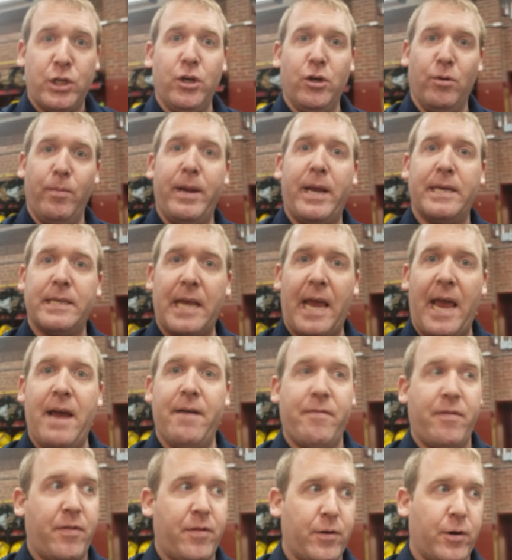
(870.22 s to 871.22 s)
2 because I
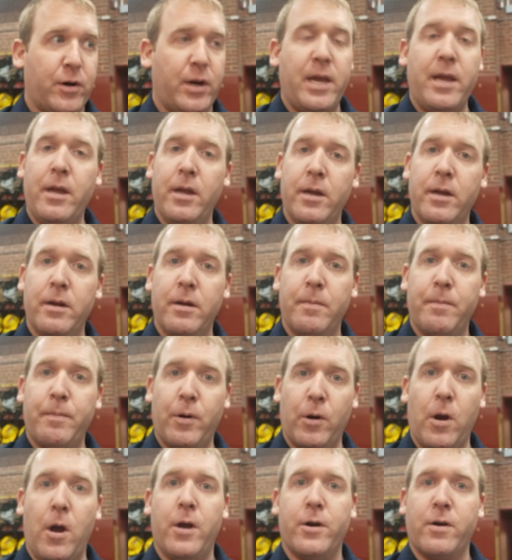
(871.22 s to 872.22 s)
have 30 per
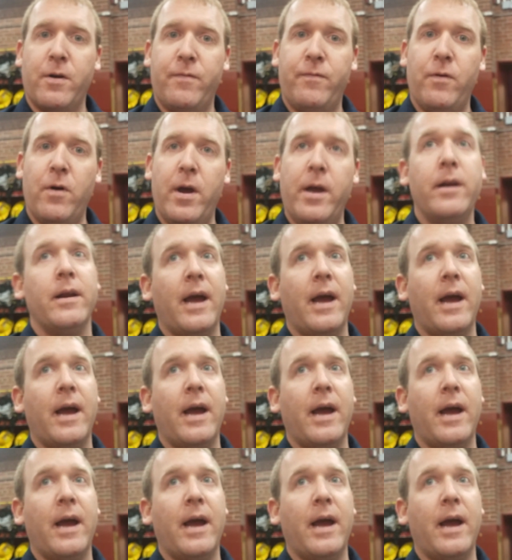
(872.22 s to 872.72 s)
100 foot.